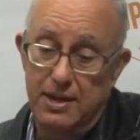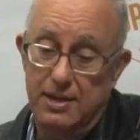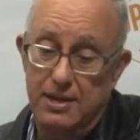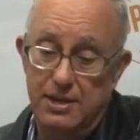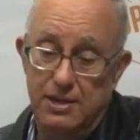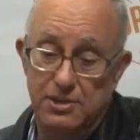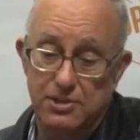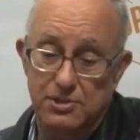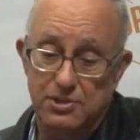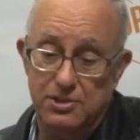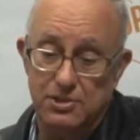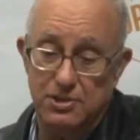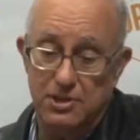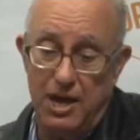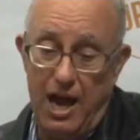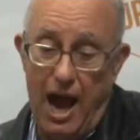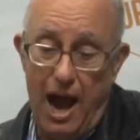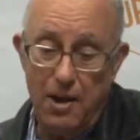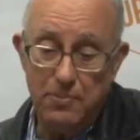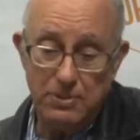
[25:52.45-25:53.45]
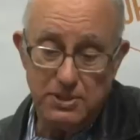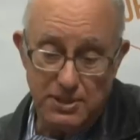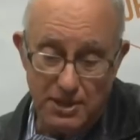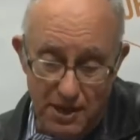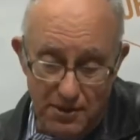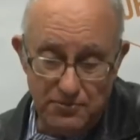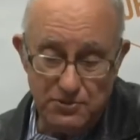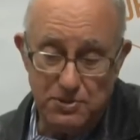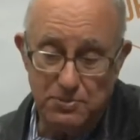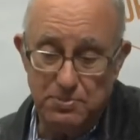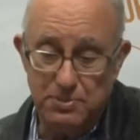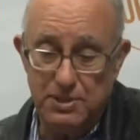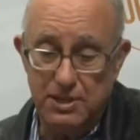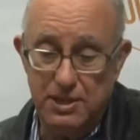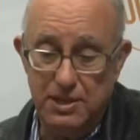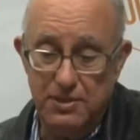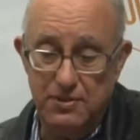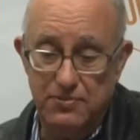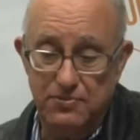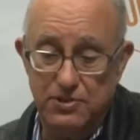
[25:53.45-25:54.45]
is I would love to
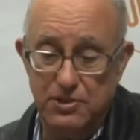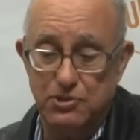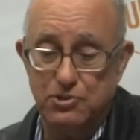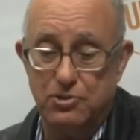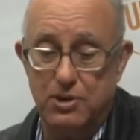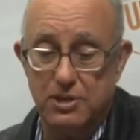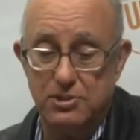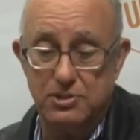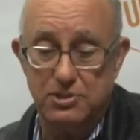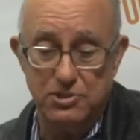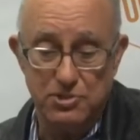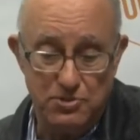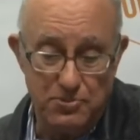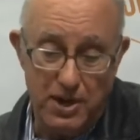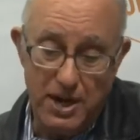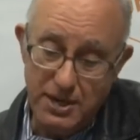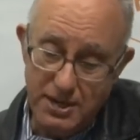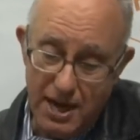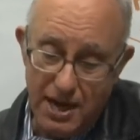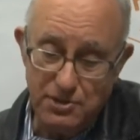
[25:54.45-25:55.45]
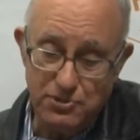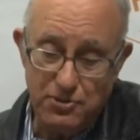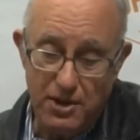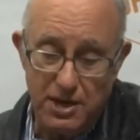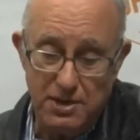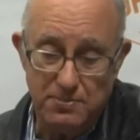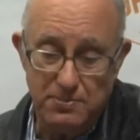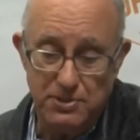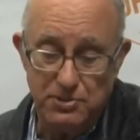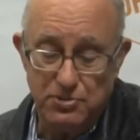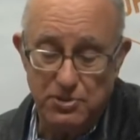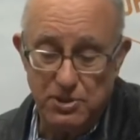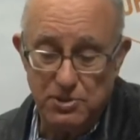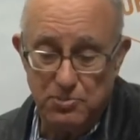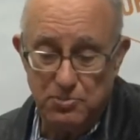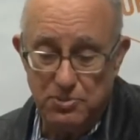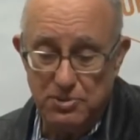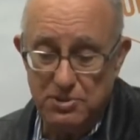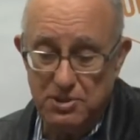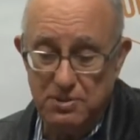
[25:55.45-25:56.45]
believe that trust is great. I try to be
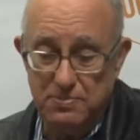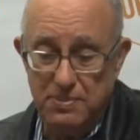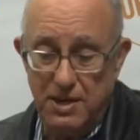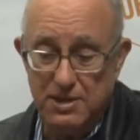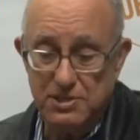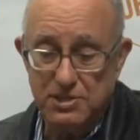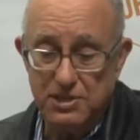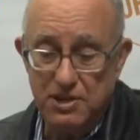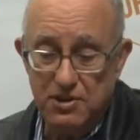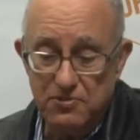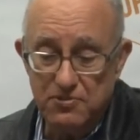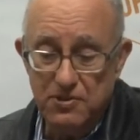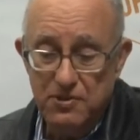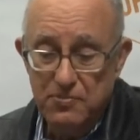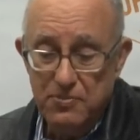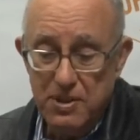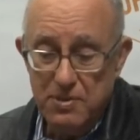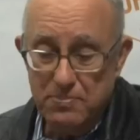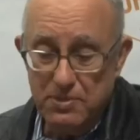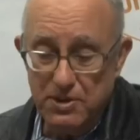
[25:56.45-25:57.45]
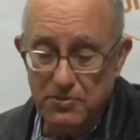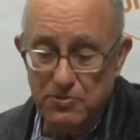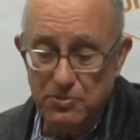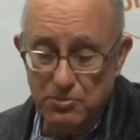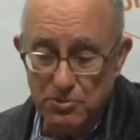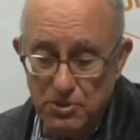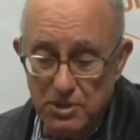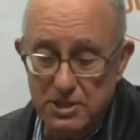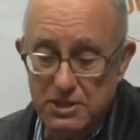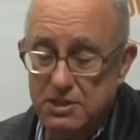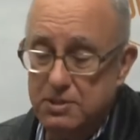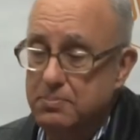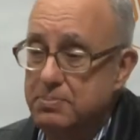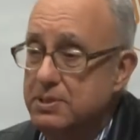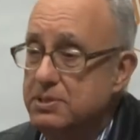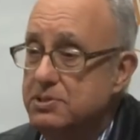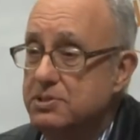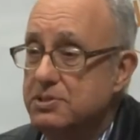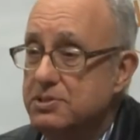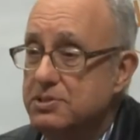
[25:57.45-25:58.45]
trustworthy myself, but if you look at the
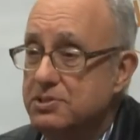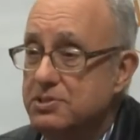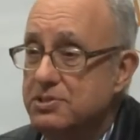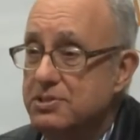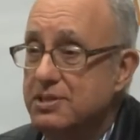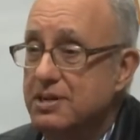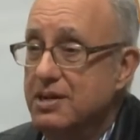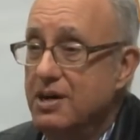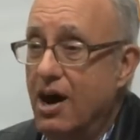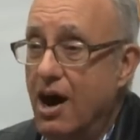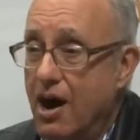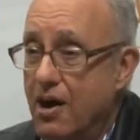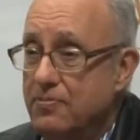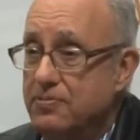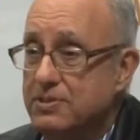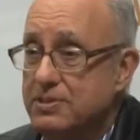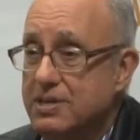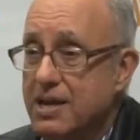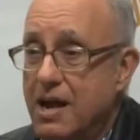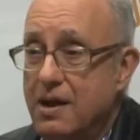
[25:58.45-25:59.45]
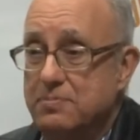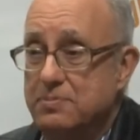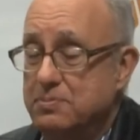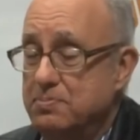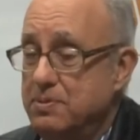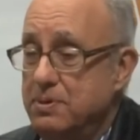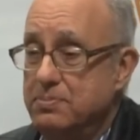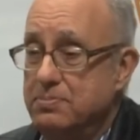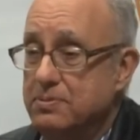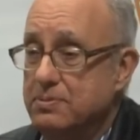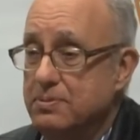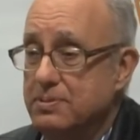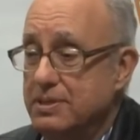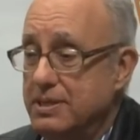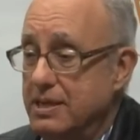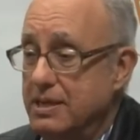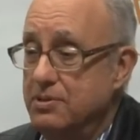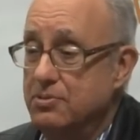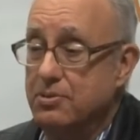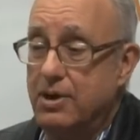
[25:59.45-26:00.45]
business, oftentimes people
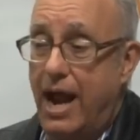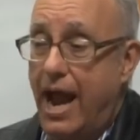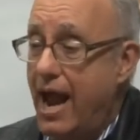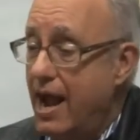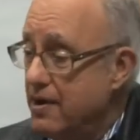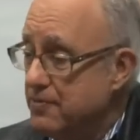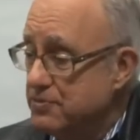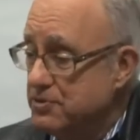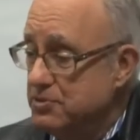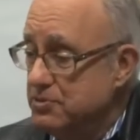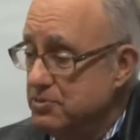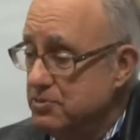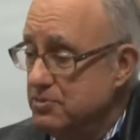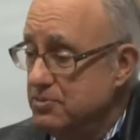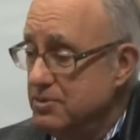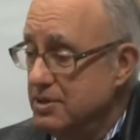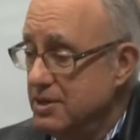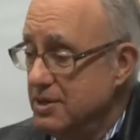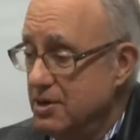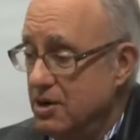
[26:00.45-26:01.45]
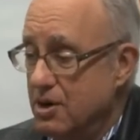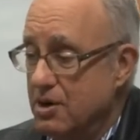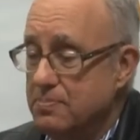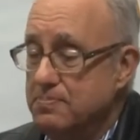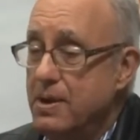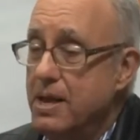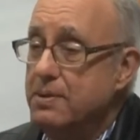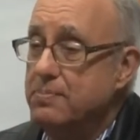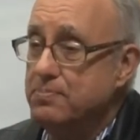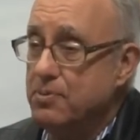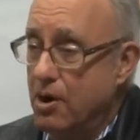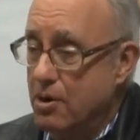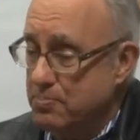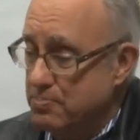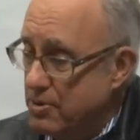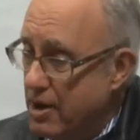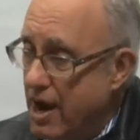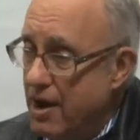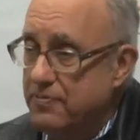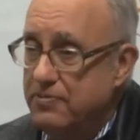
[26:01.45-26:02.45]
either have to or make or
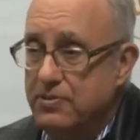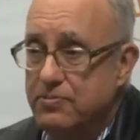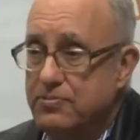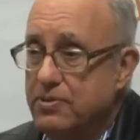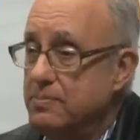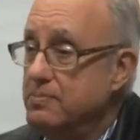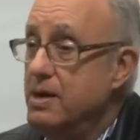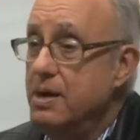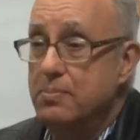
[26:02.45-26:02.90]
profit from